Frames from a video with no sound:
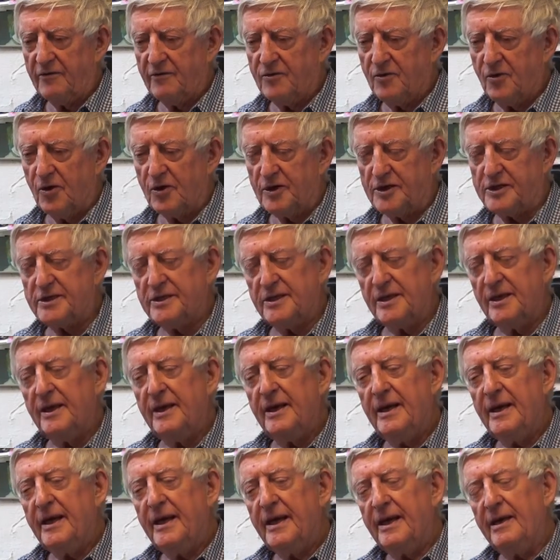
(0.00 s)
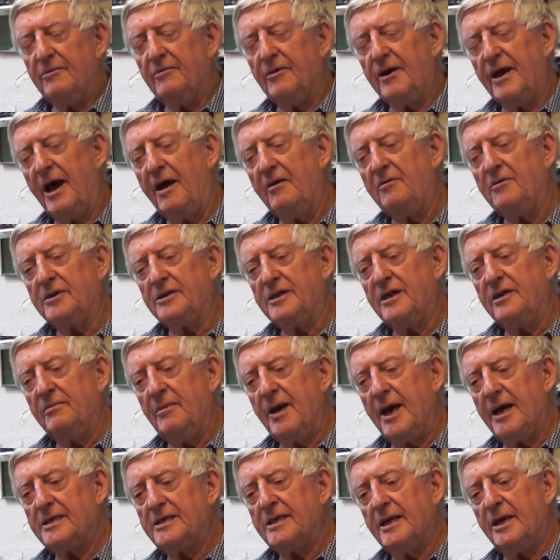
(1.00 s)
Of course, when I was in
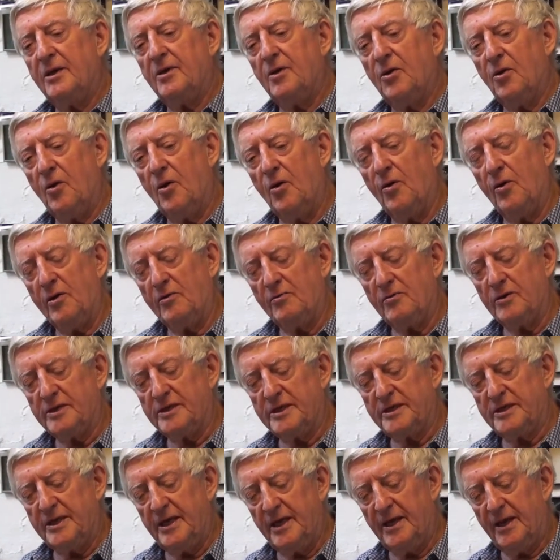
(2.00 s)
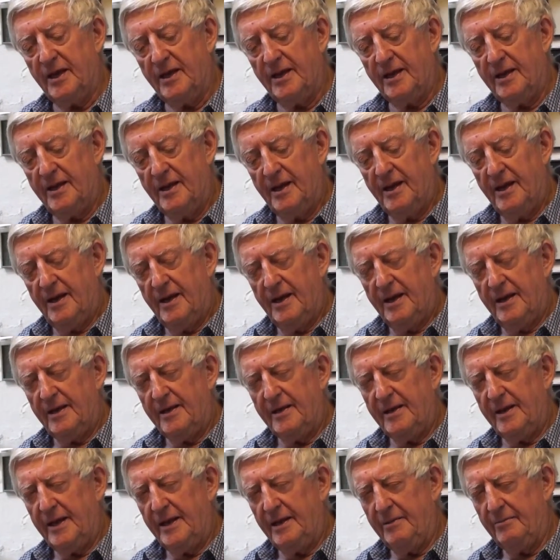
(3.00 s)
Mexico, it was still,
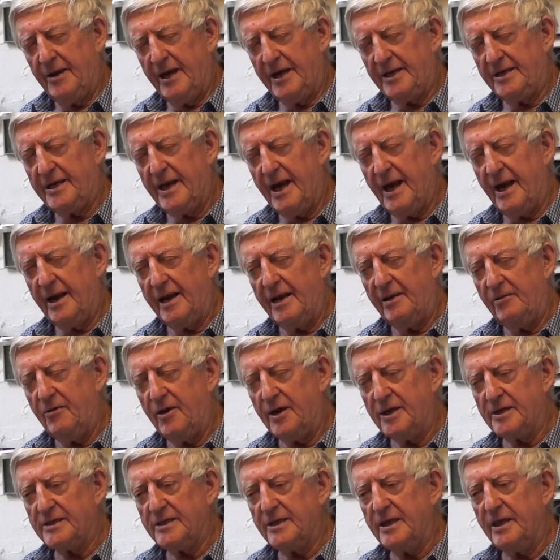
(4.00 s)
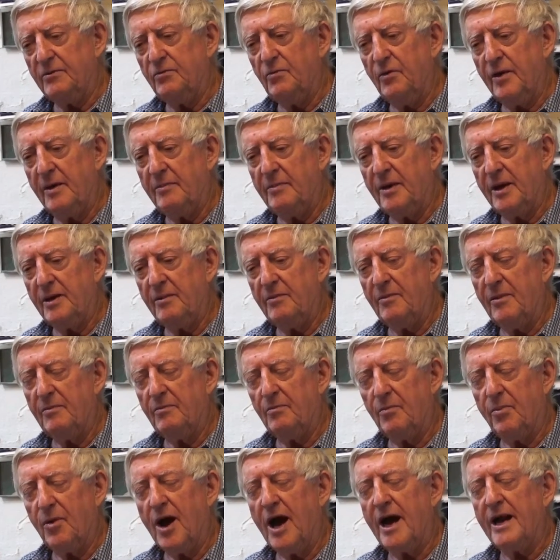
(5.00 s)
the mentality was that women
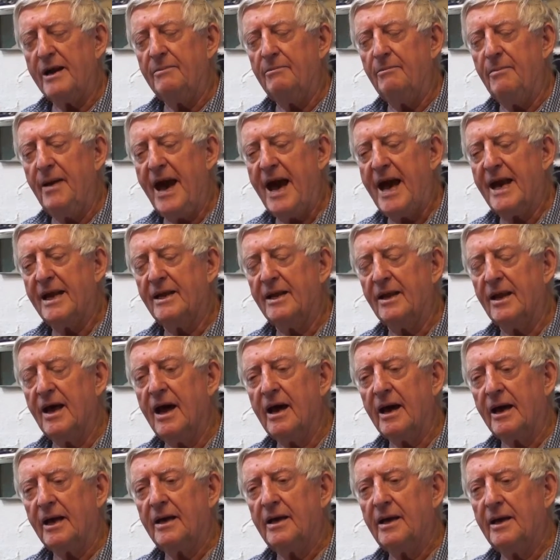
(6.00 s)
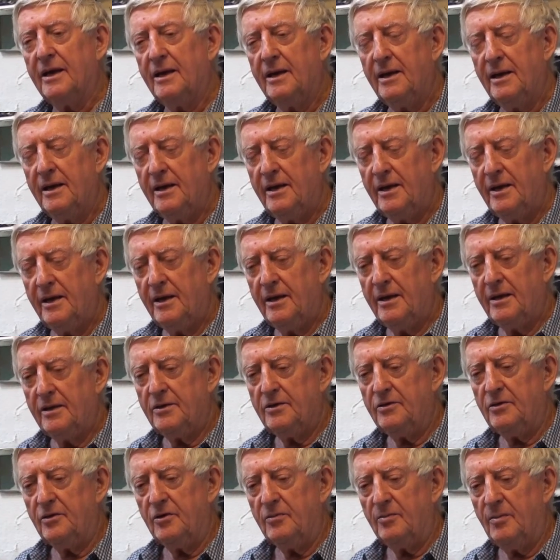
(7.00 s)
brought bad luck
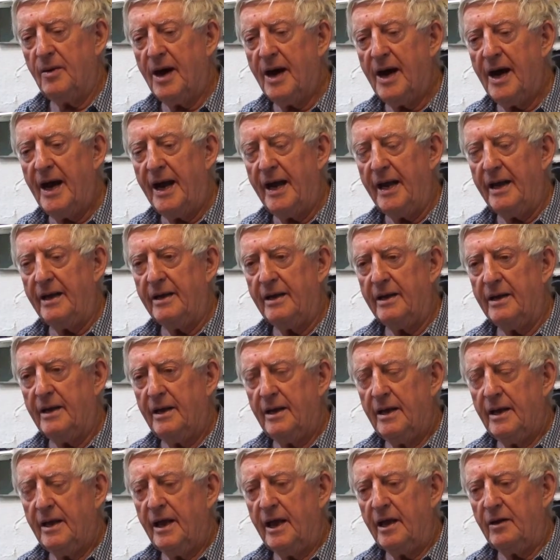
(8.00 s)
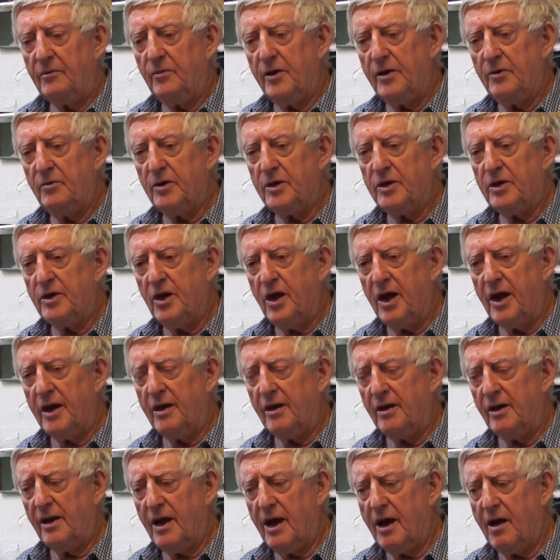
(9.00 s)
to a mine, and we would not
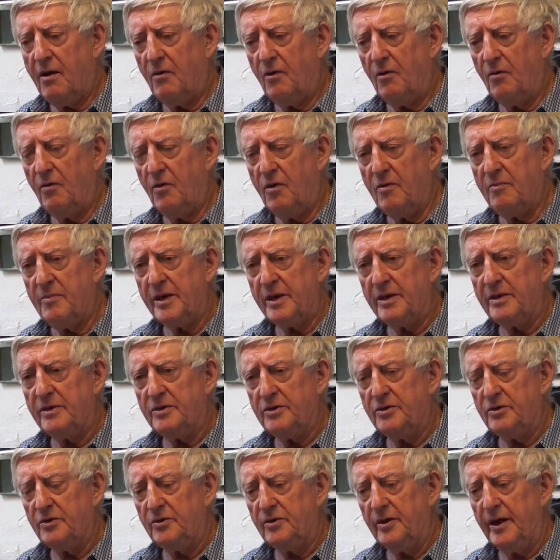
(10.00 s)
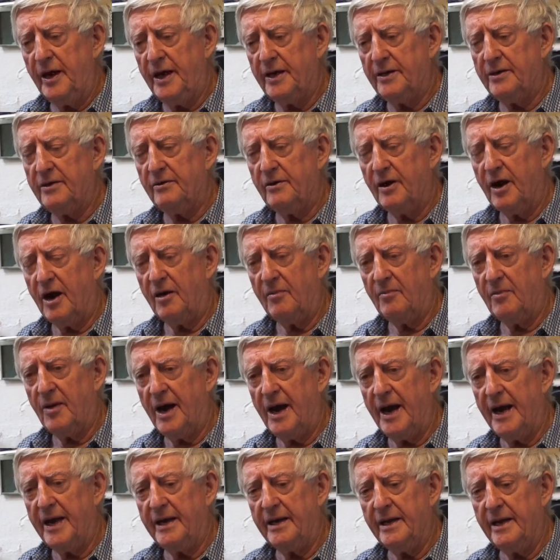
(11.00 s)
allow a woman to enter our
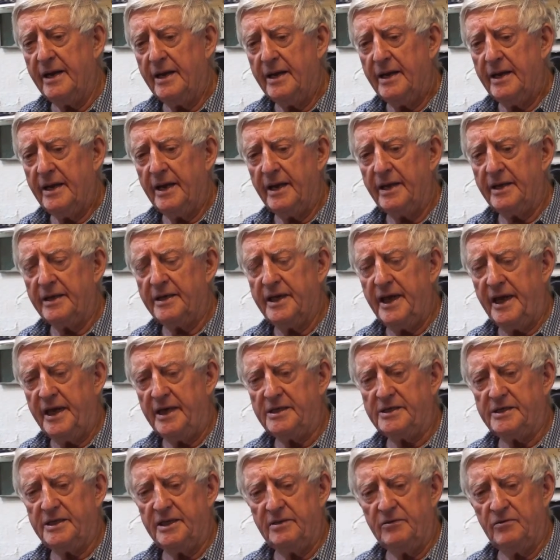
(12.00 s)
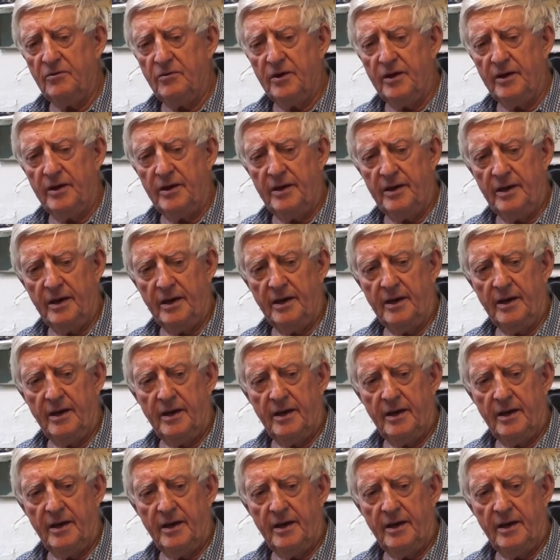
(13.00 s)
mine in case it would